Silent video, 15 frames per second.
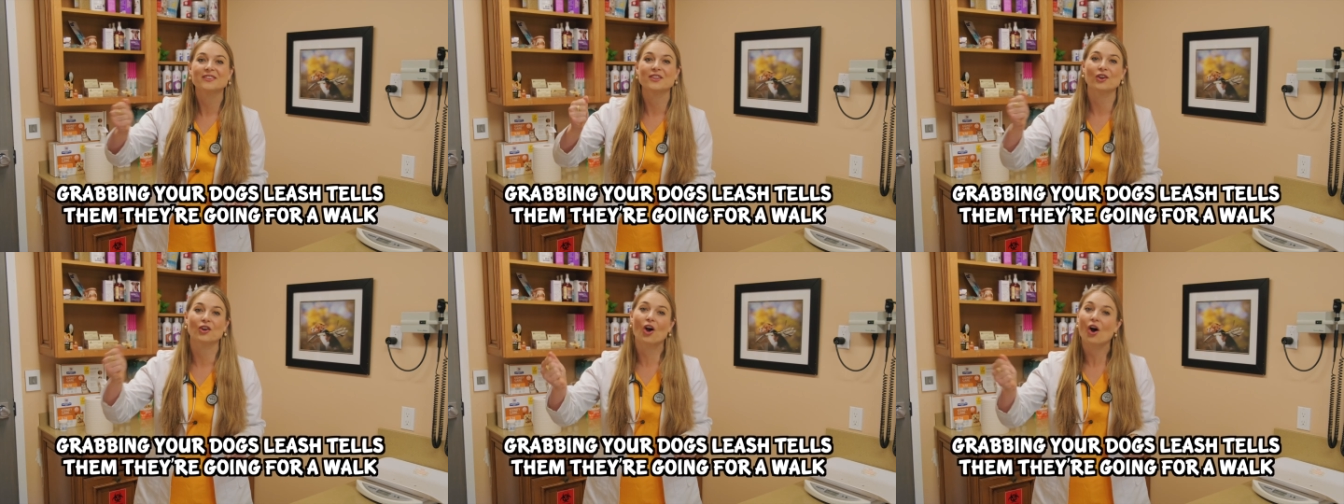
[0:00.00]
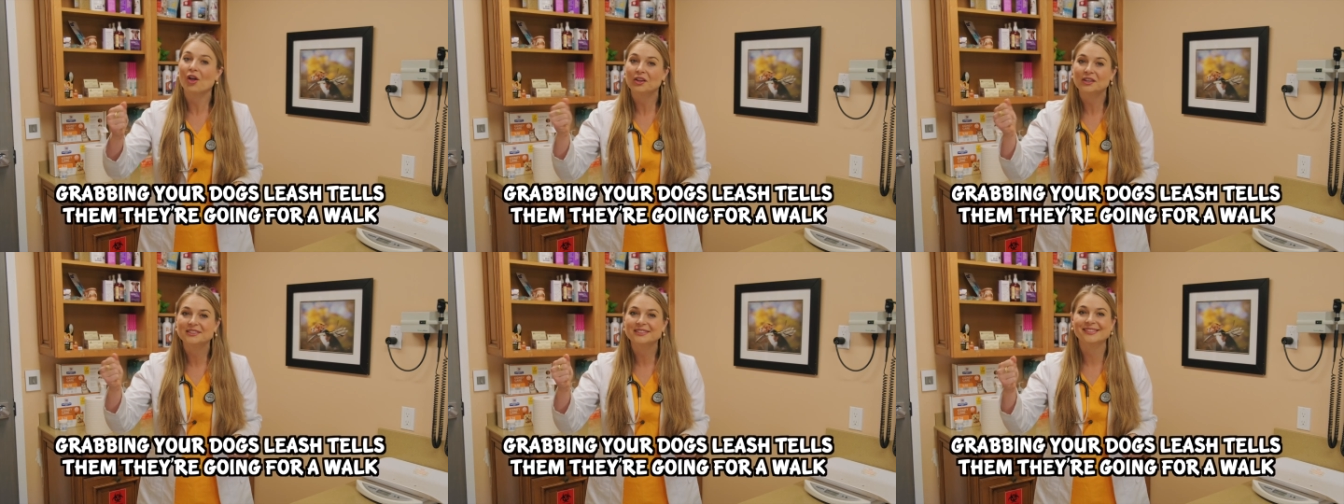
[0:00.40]
and their
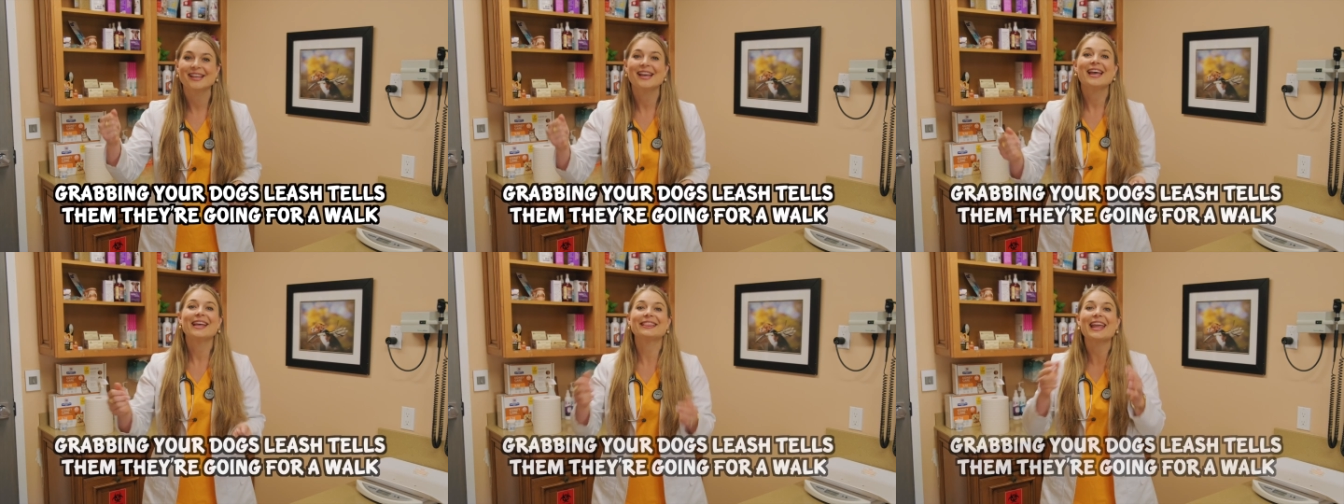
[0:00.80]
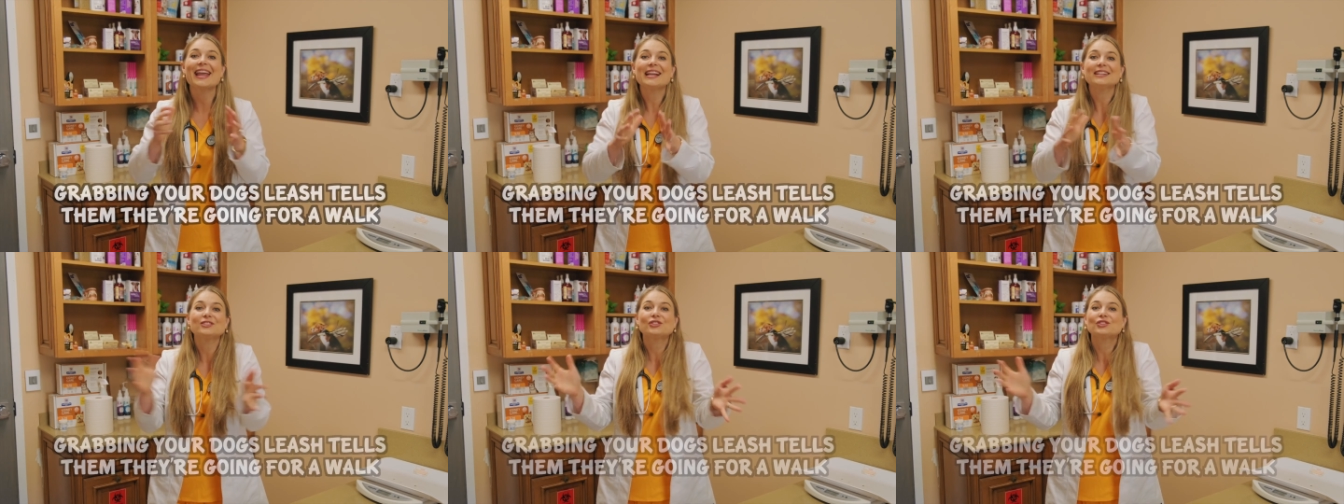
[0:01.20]
collars, they
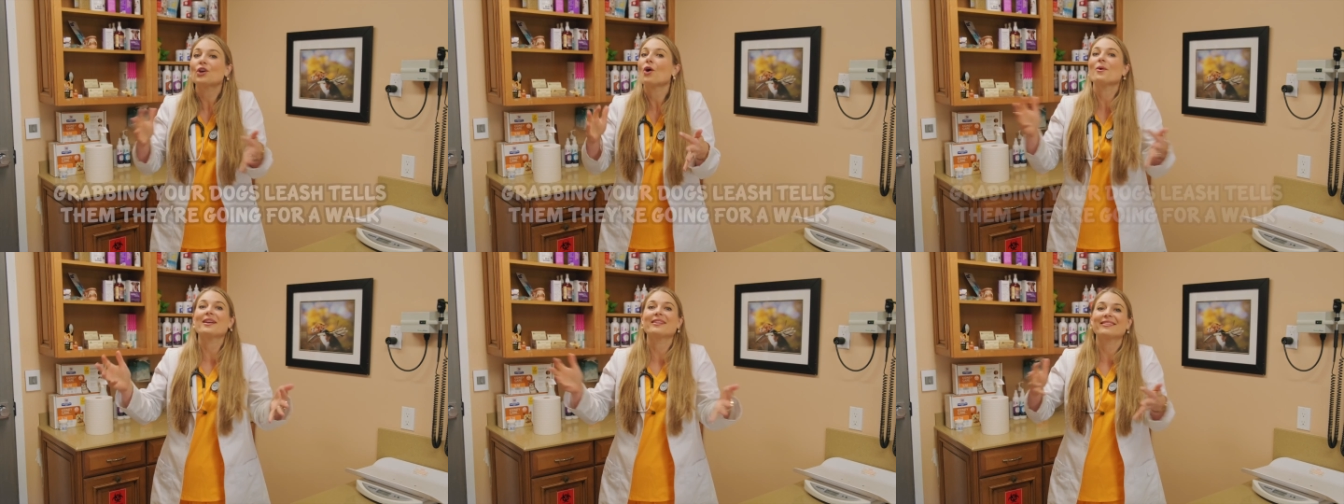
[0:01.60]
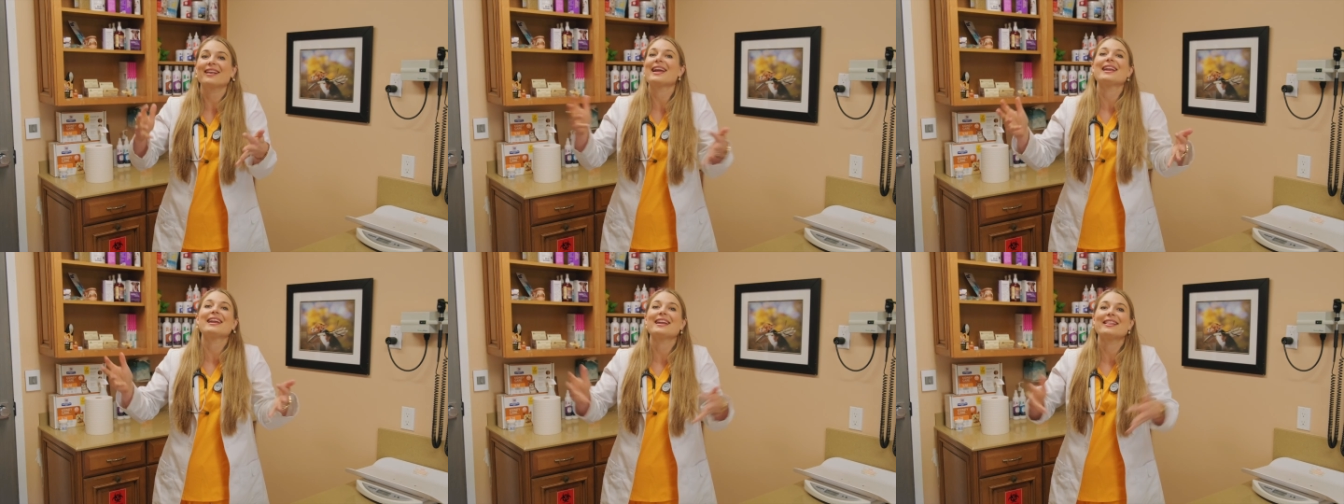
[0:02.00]
get so
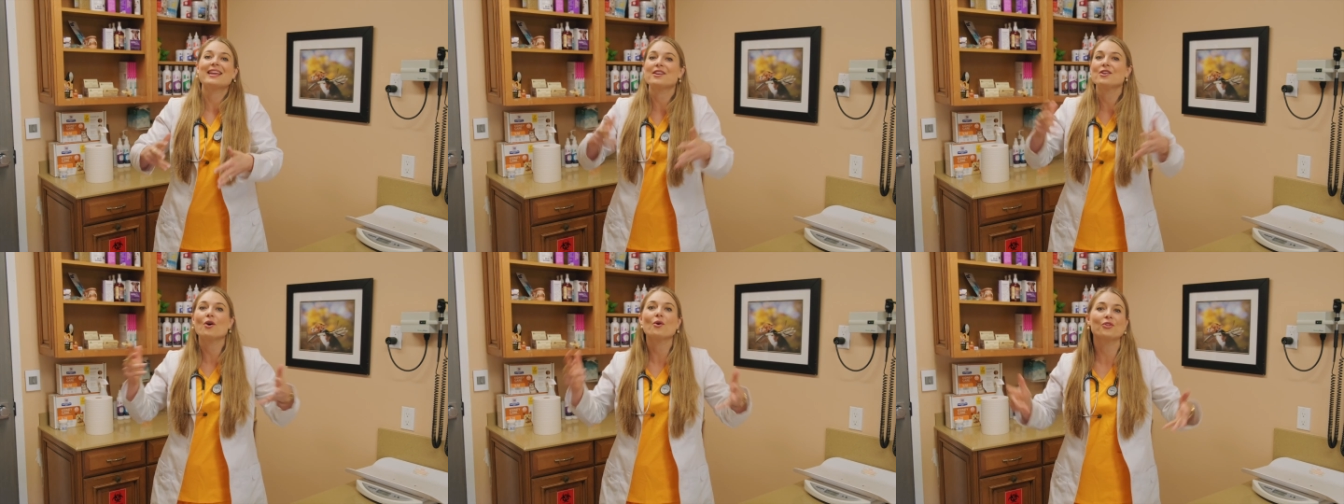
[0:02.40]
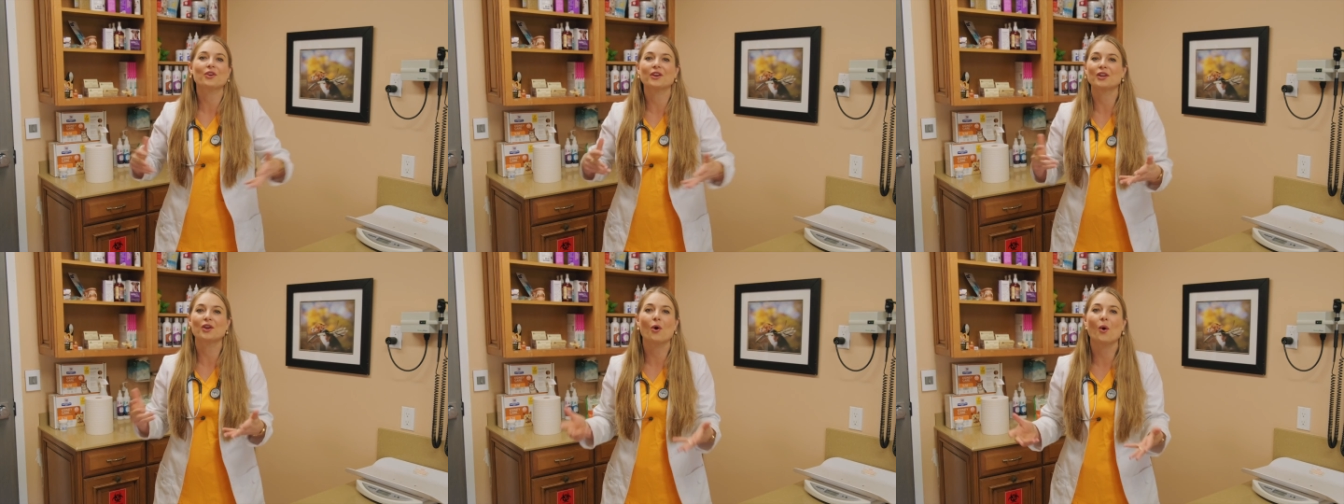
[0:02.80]
excited and they know they're
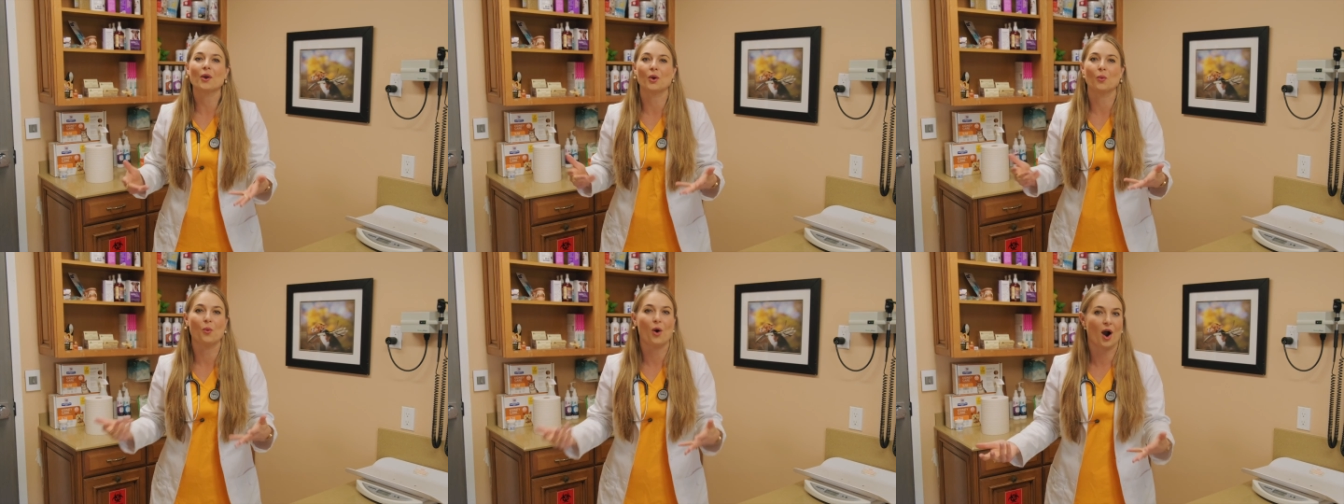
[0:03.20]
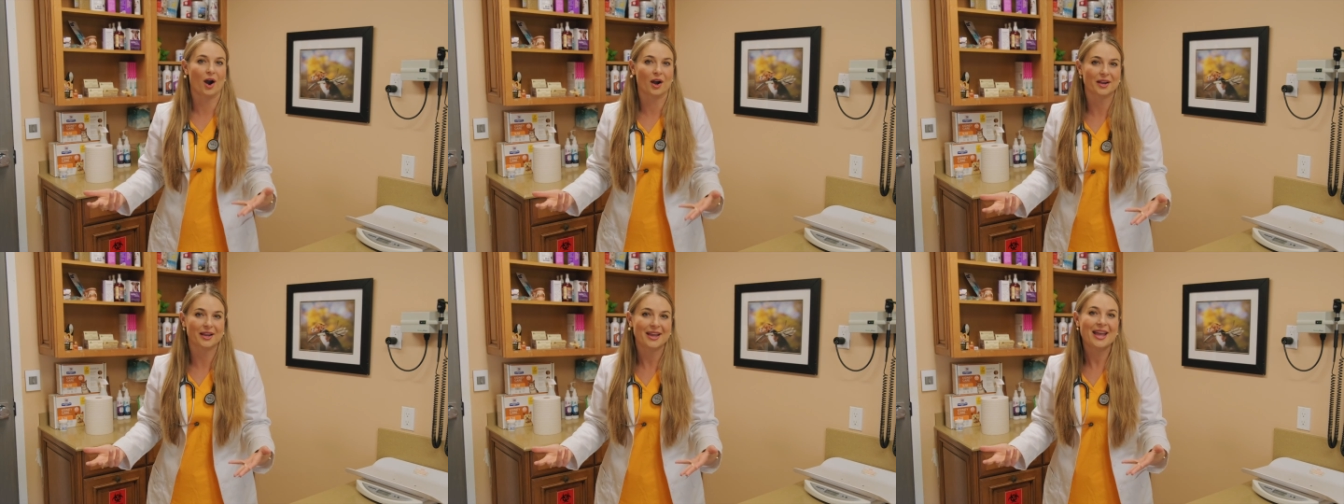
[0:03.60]
gonna go on a
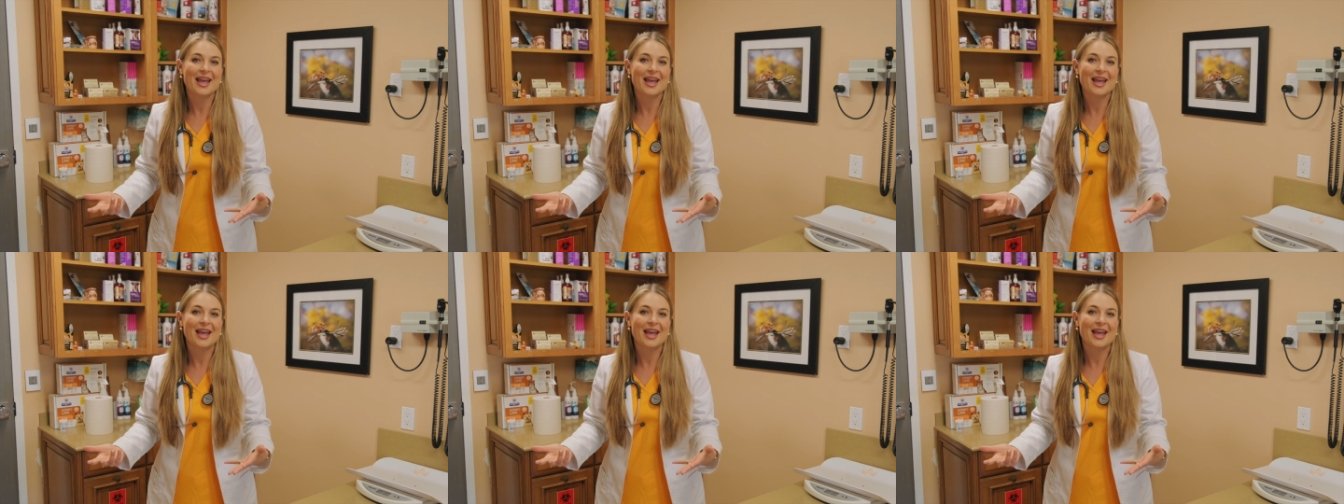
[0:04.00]
walk.